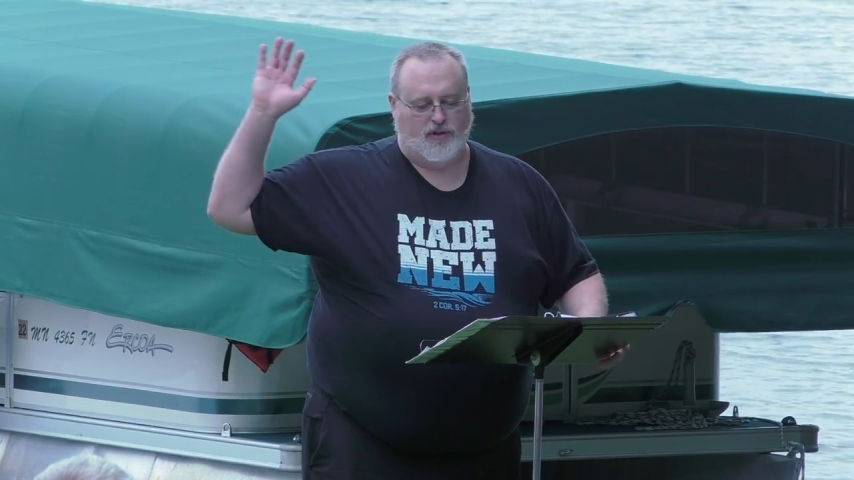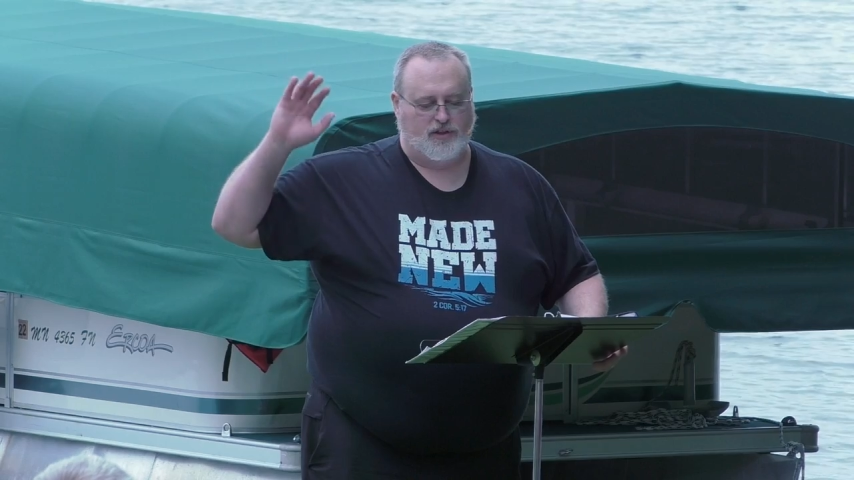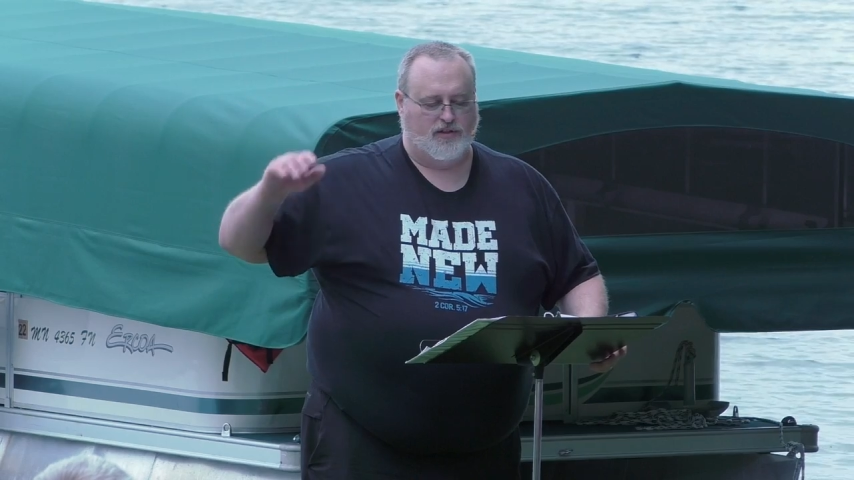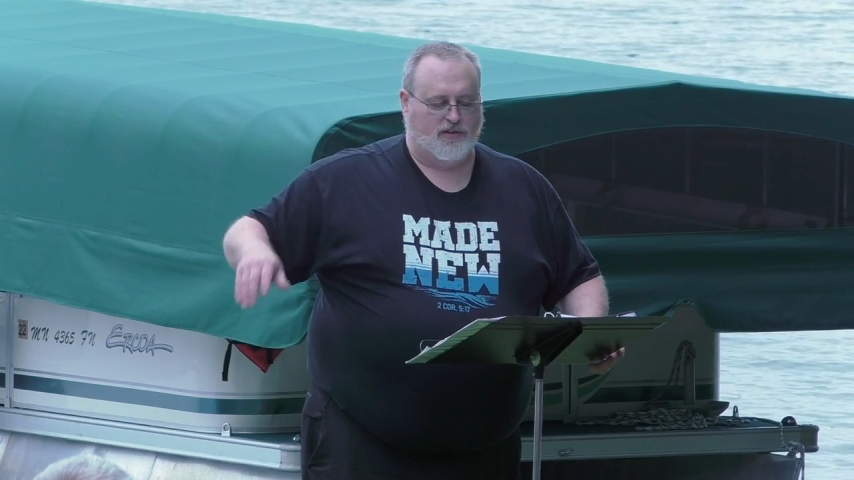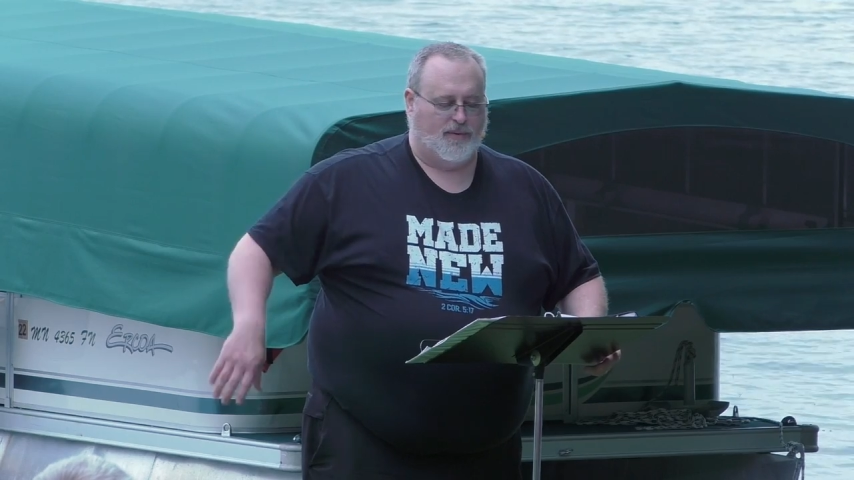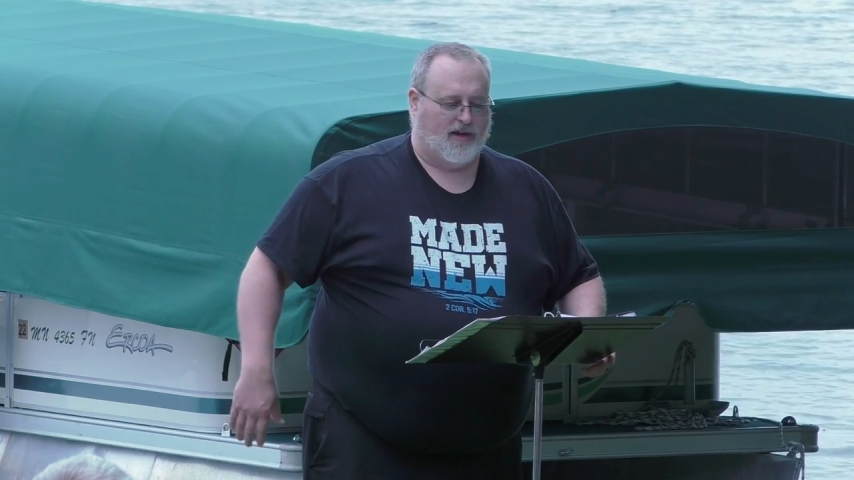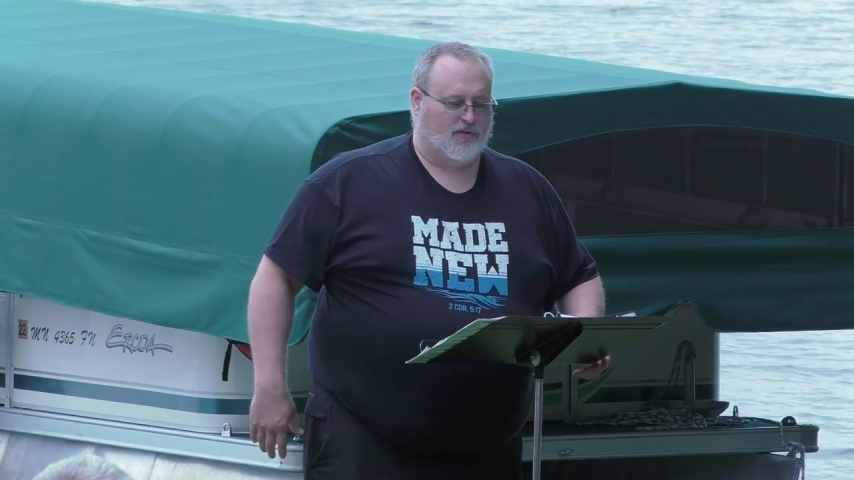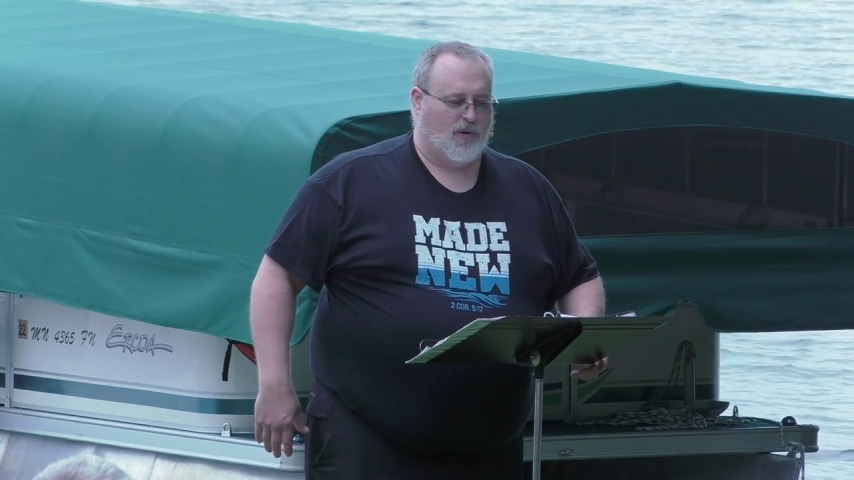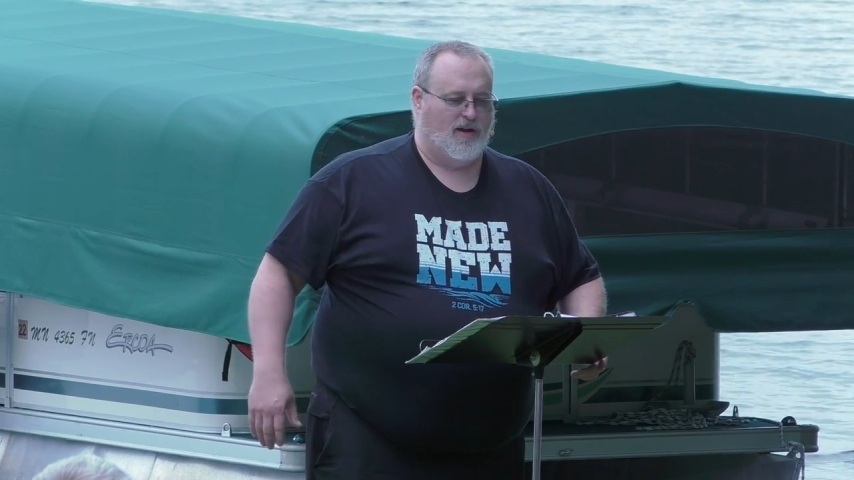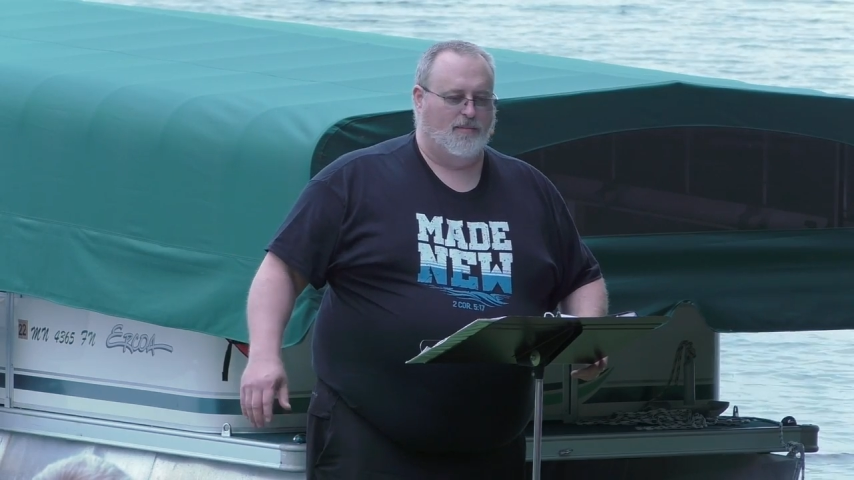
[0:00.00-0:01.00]
Just
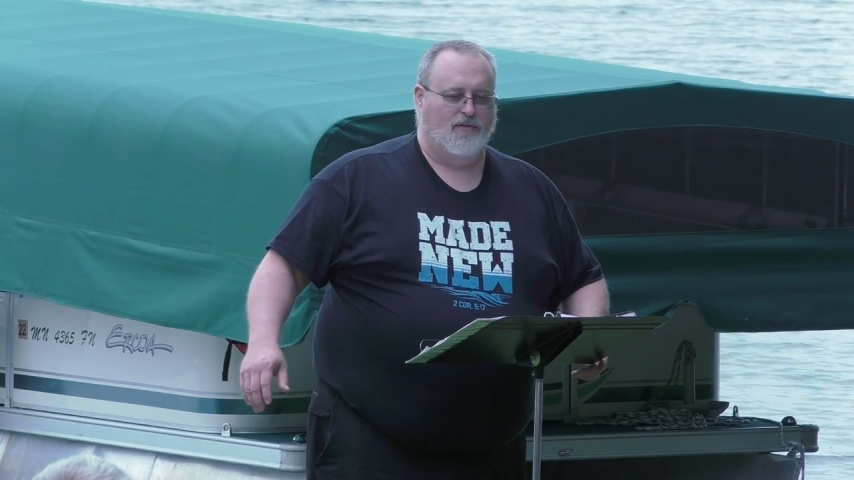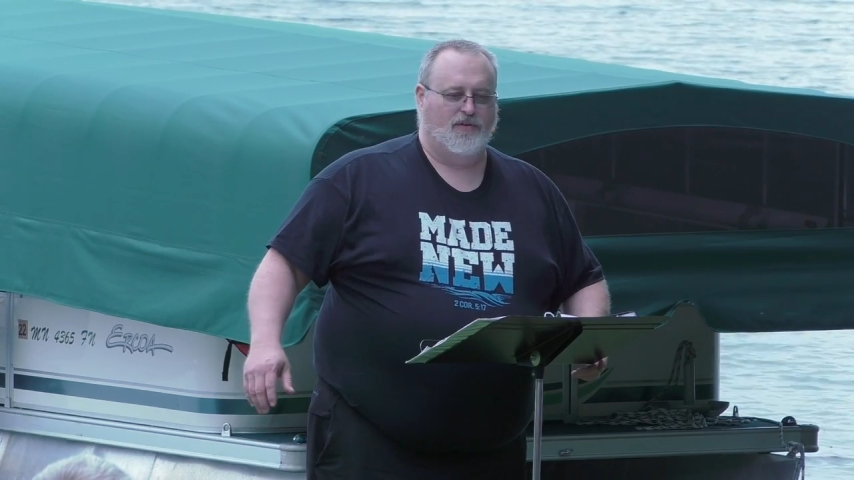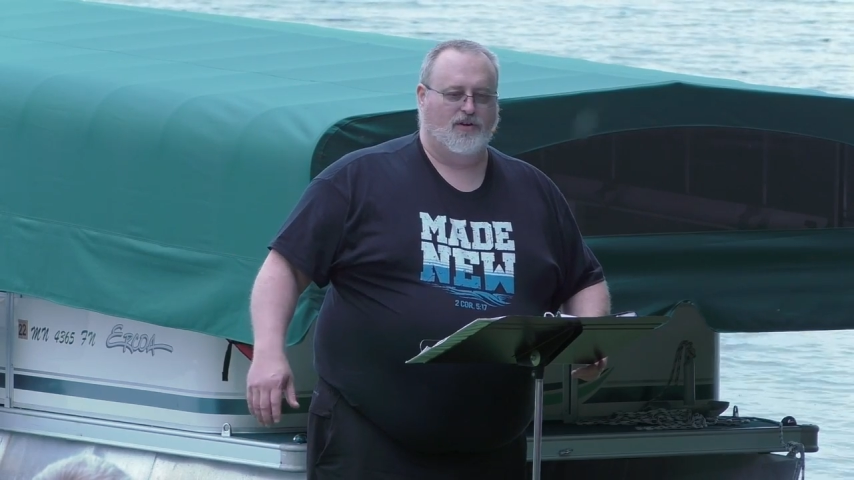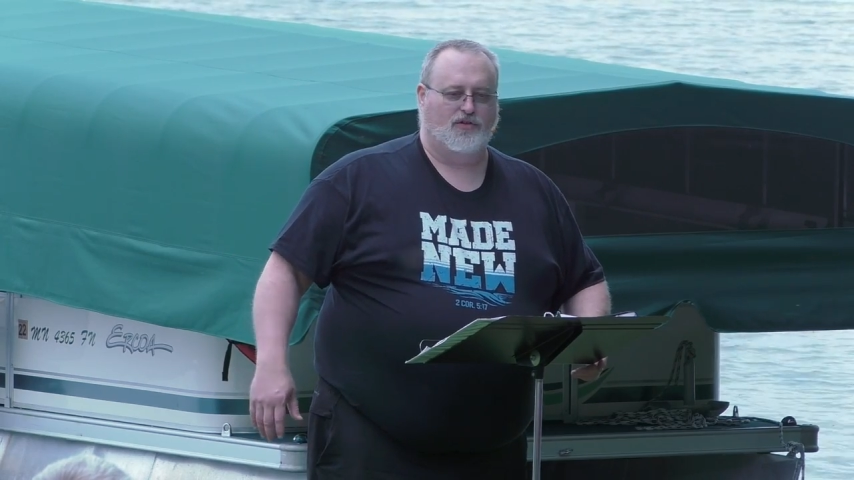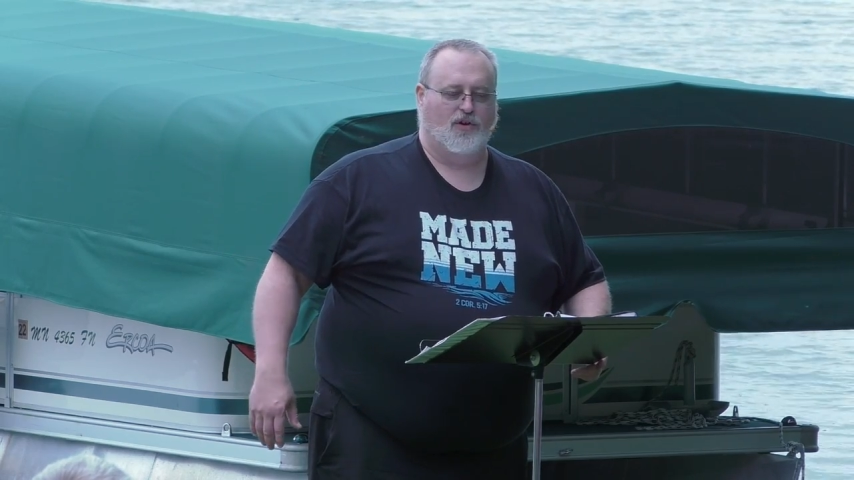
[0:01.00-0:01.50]
ready for amazing